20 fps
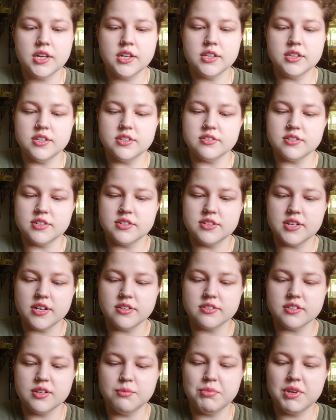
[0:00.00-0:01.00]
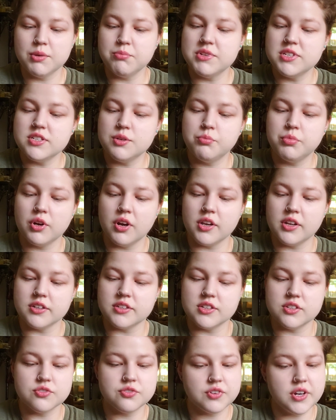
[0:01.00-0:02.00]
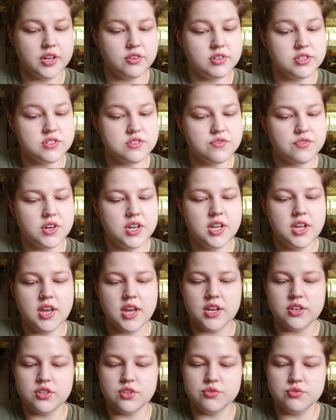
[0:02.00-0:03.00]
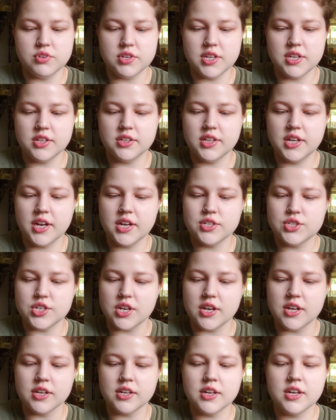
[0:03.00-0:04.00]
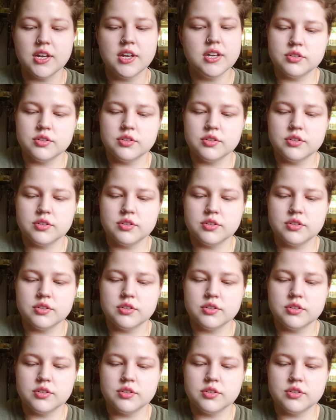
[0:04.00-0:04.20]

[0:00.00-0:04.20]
This intensely pigmented product is fragrance-free and uniquely hygienic.